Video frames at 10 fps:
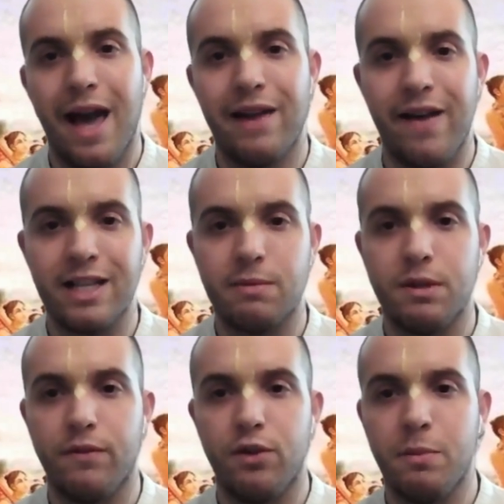
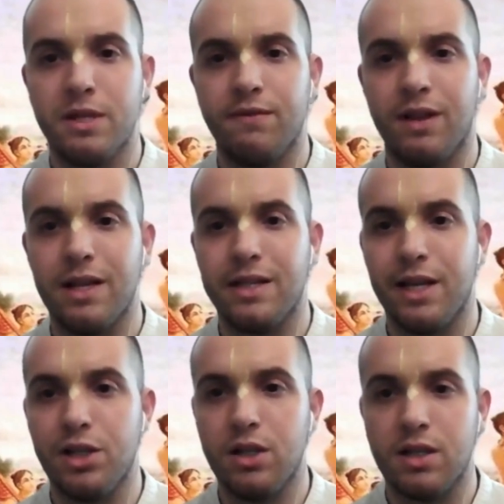advancement of human
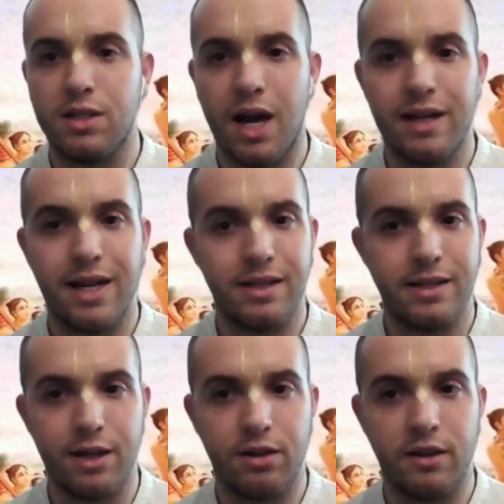civilization does not
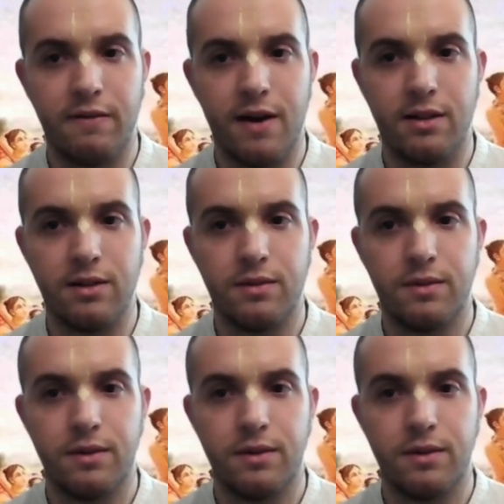necessarily follow.